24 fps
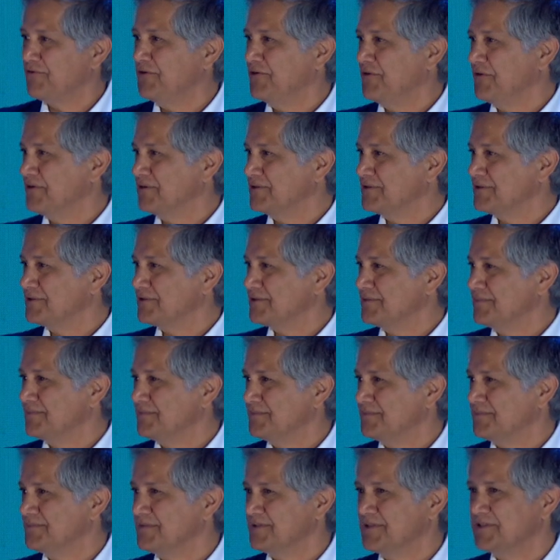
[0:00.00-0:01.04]
years.
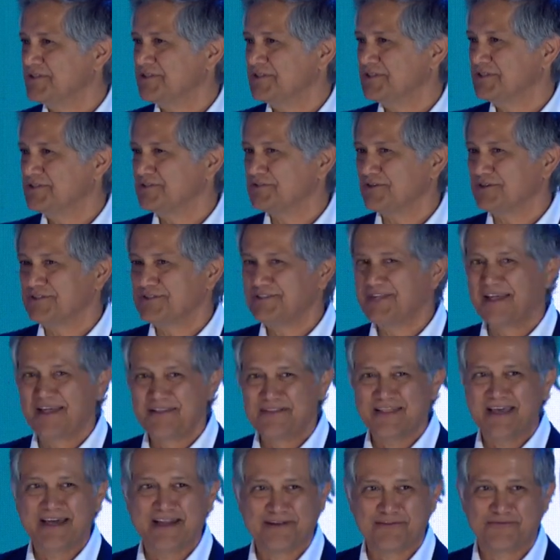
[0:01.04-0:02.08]
This is our
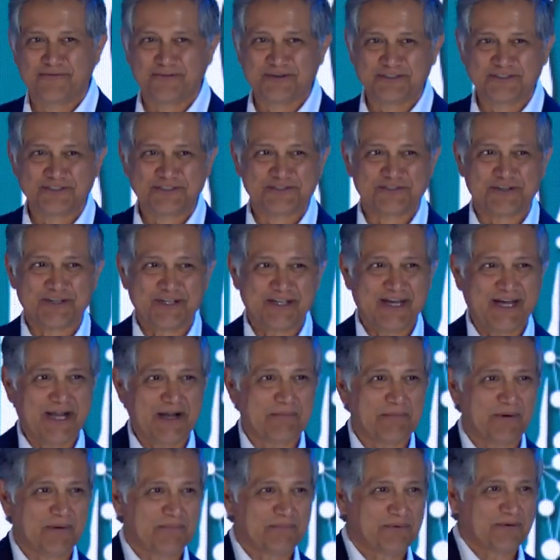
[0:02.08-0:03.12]
10th anniversary. I
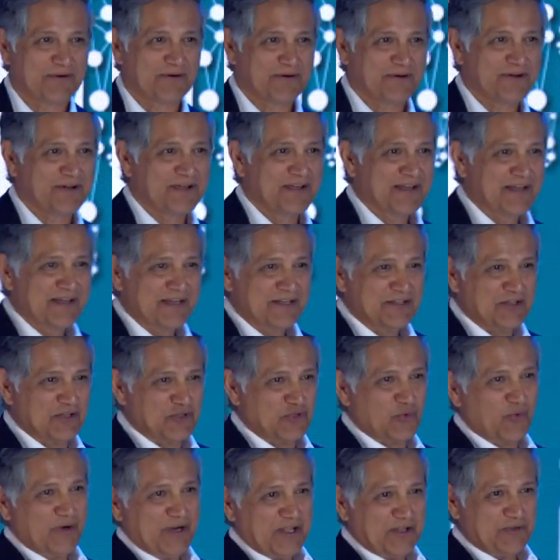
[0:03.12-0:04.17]
remember the
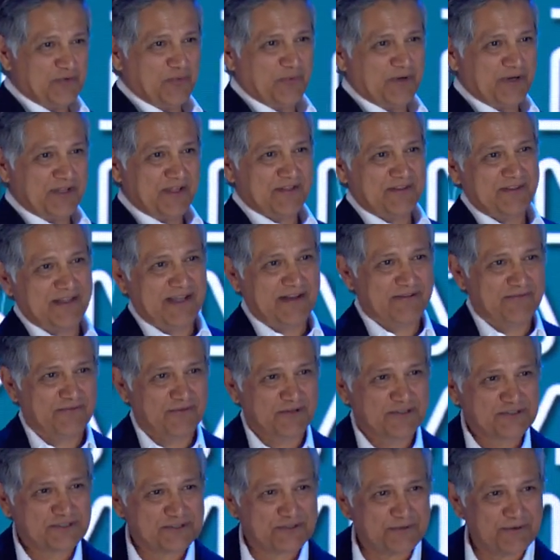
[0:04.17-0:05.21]
20th
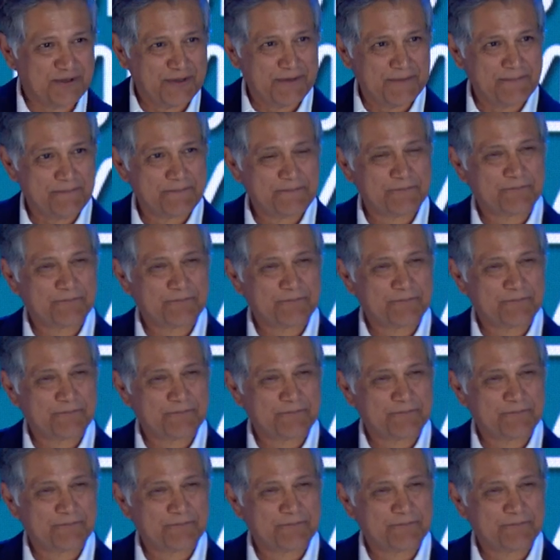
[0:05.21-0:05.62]
anniversary,